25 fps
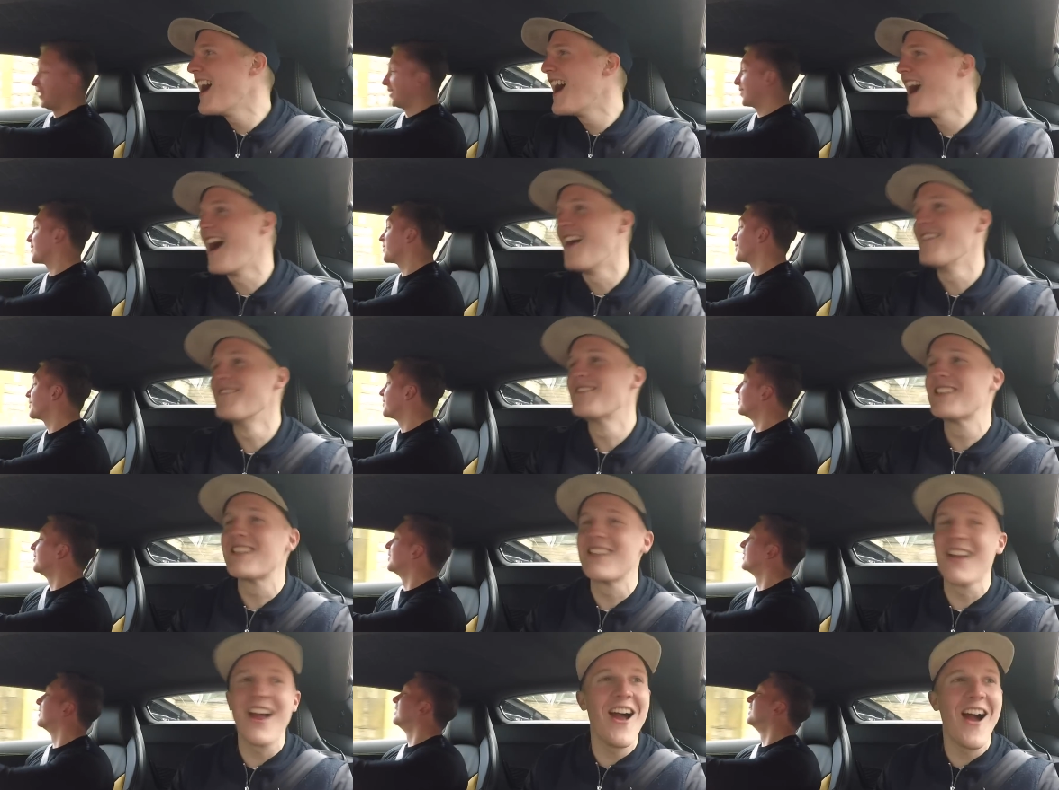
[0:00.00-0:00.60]
Speaker 1: I'm
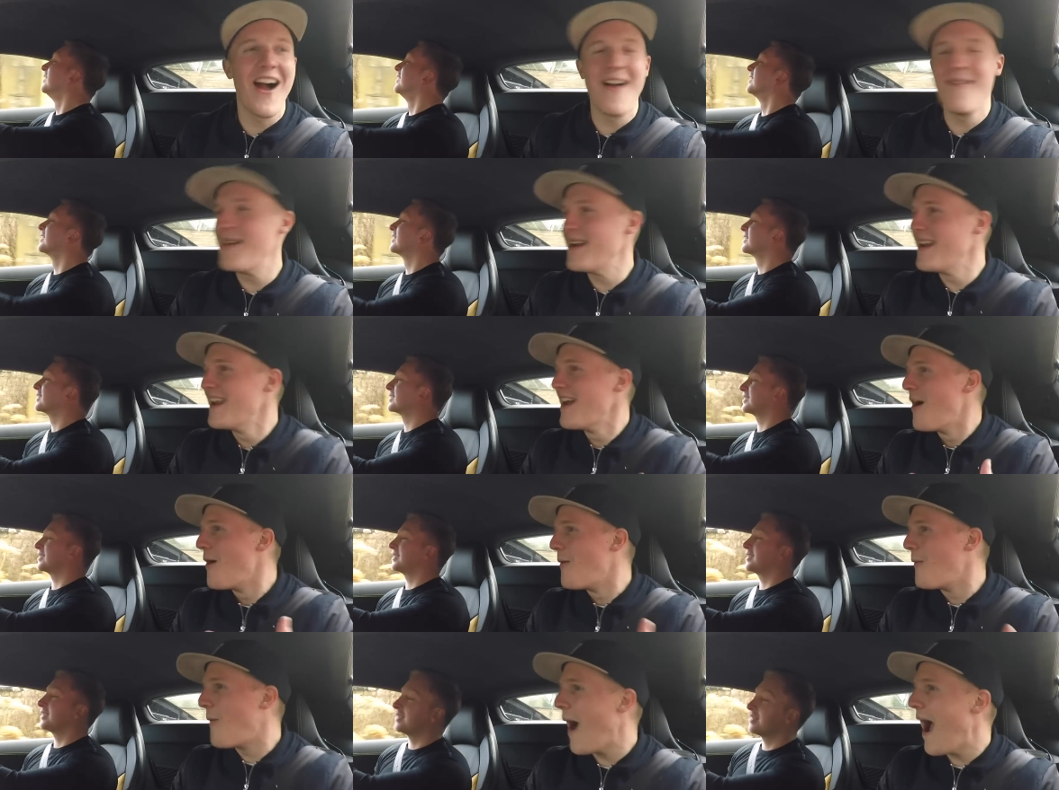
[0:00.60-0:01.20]
so, I mean,
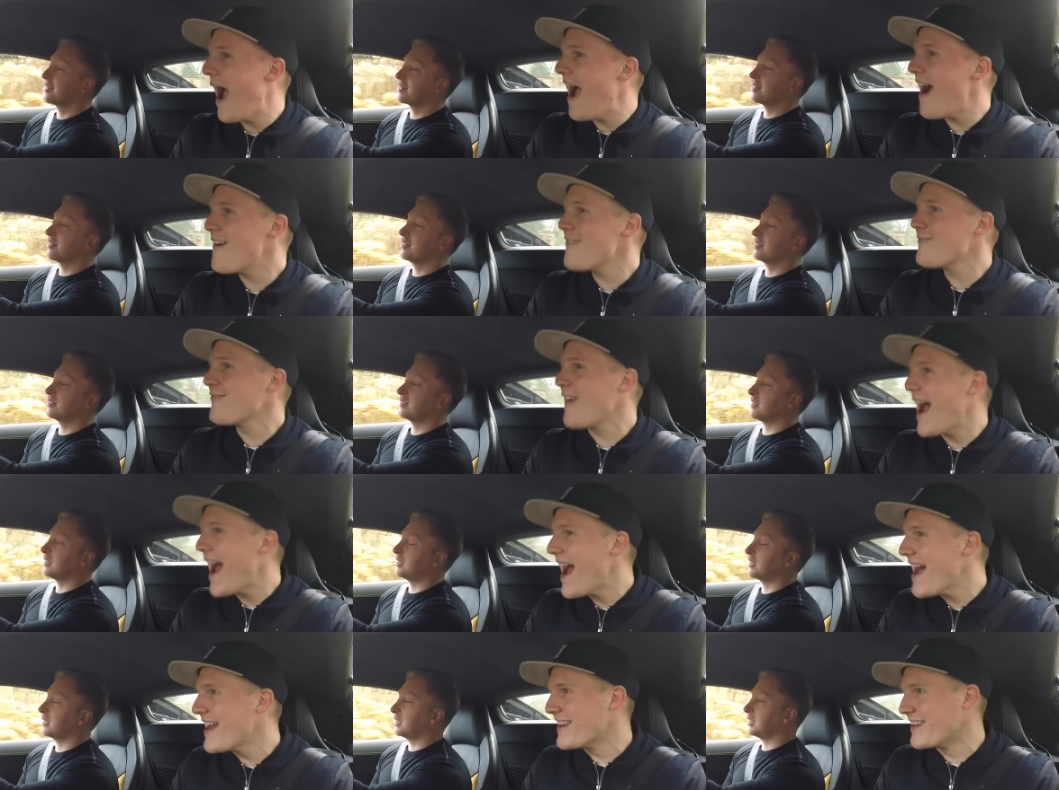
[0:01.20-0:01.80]
well, how
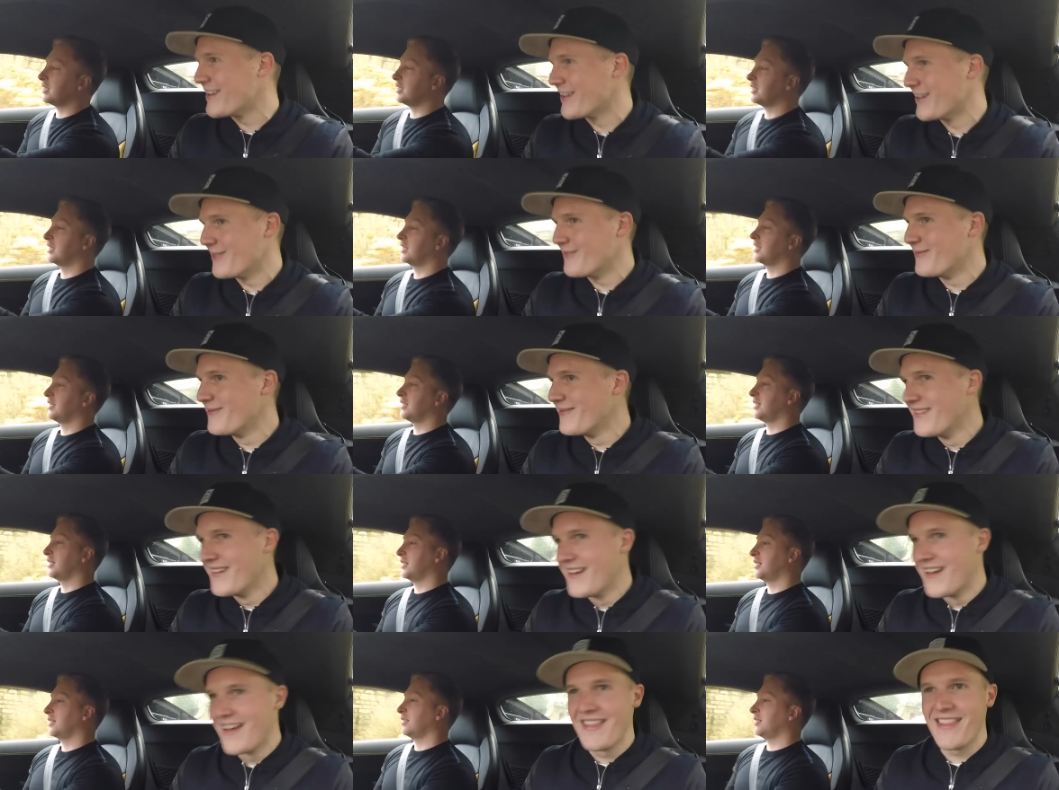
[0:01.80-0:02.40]

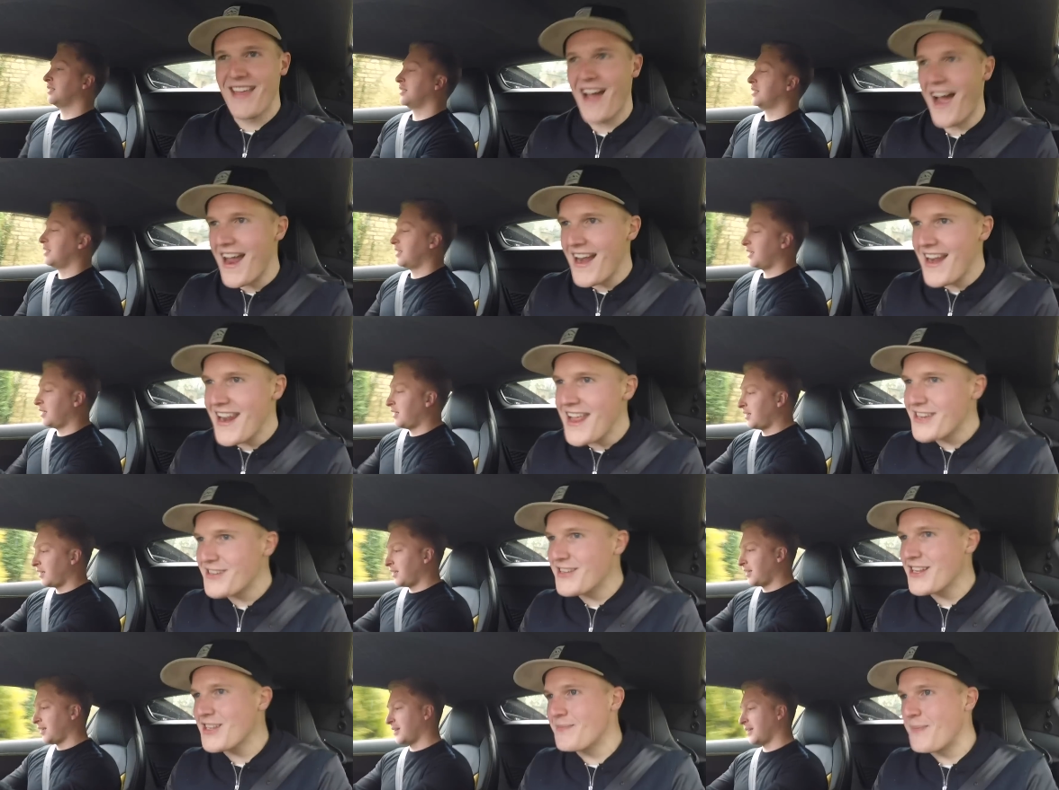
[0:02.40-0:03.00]
random that I
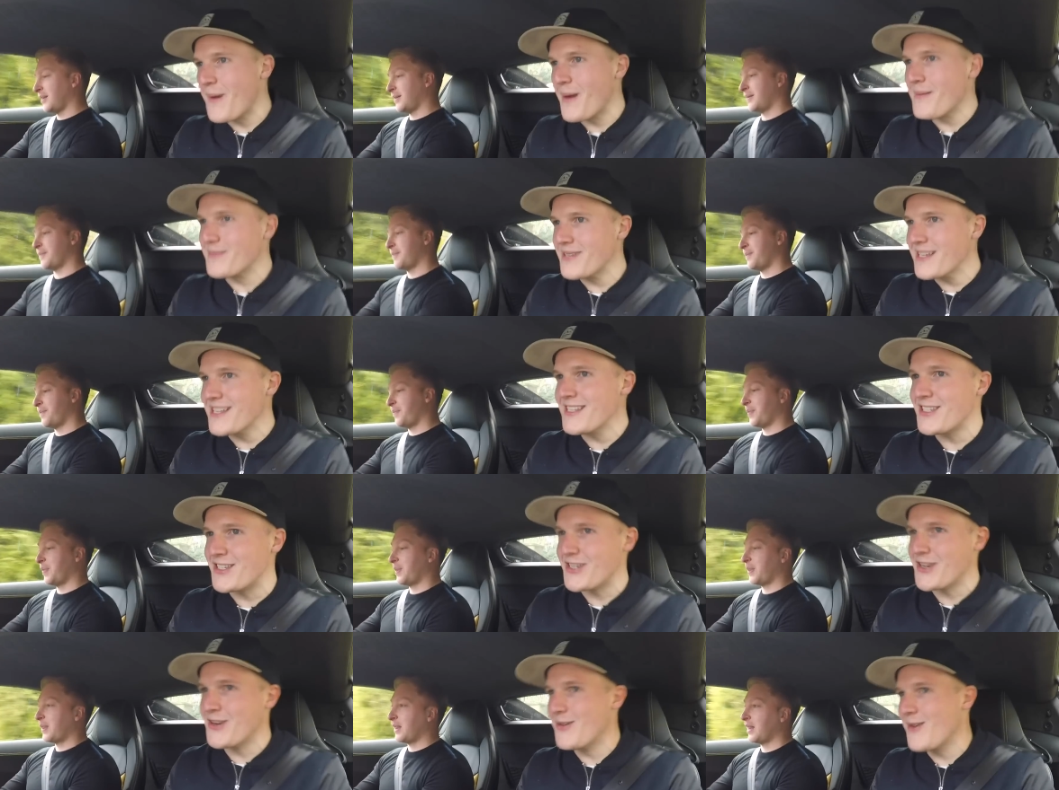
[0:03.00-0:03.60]
literally just bumped
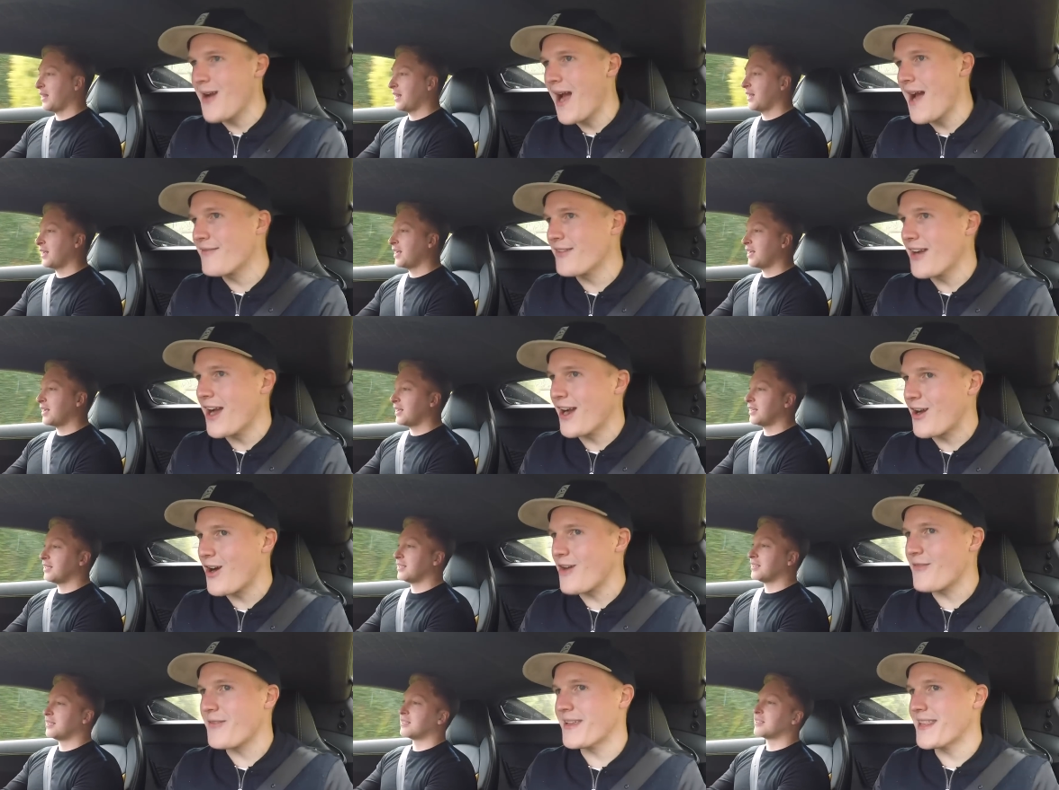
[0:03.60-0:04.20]
into you having
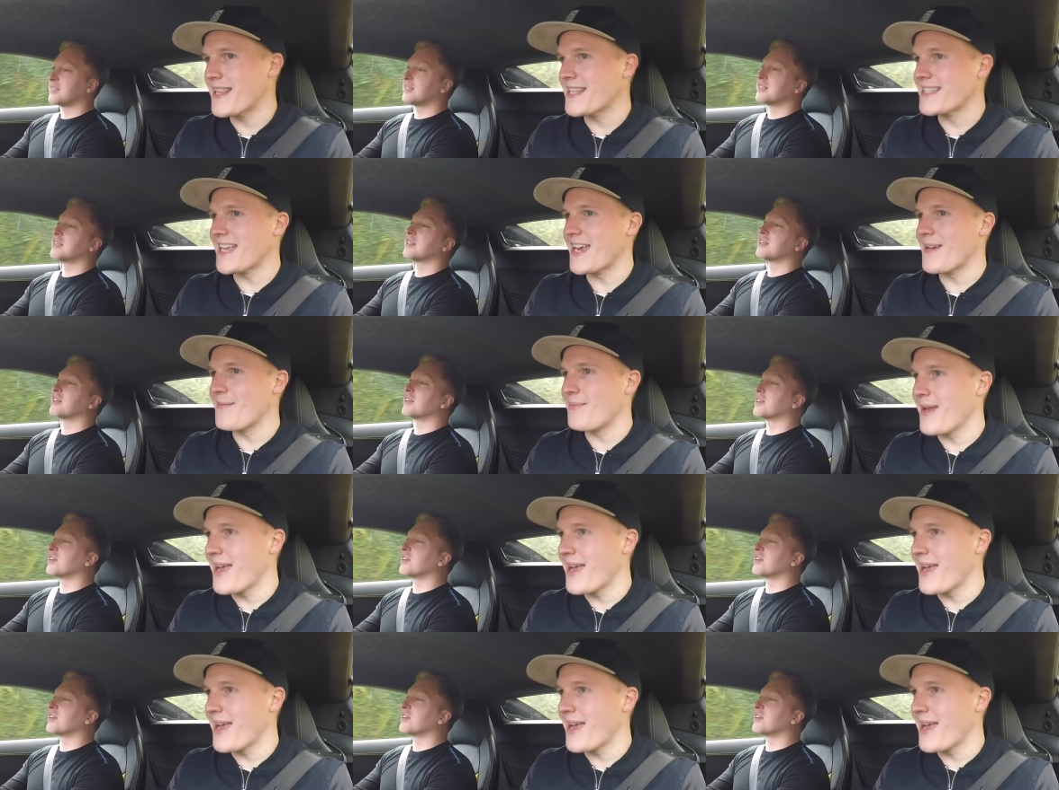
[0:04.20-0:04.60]
a coffee in the same